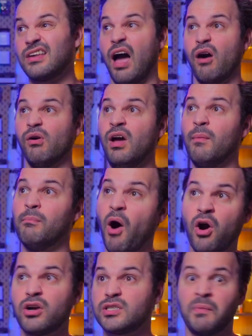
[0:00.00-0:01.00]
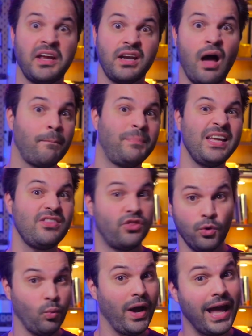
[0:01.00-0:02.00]
how Mars might not be
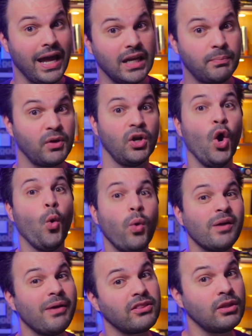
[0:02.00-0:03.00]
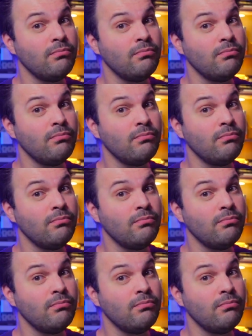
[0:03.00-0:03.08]
the way, but what about the